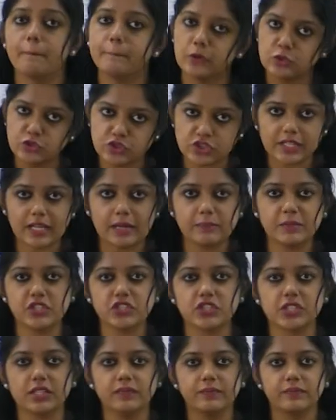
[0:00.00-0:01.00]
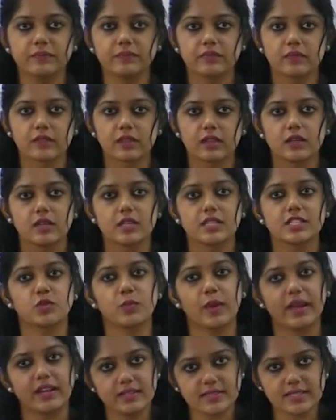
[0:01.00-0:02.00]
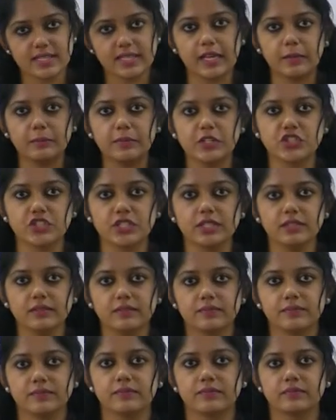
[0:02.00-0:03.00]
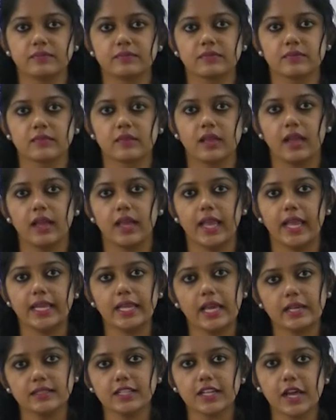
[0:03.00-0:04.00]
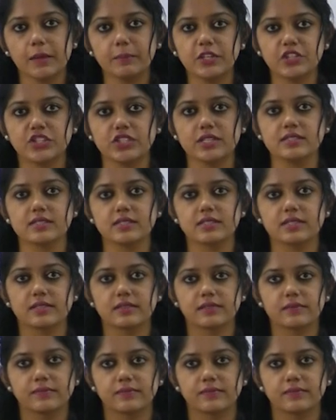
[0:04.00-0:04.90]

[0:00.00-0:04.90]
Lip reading: Punji Commission? Swaran Singh Commission? Any other commissions?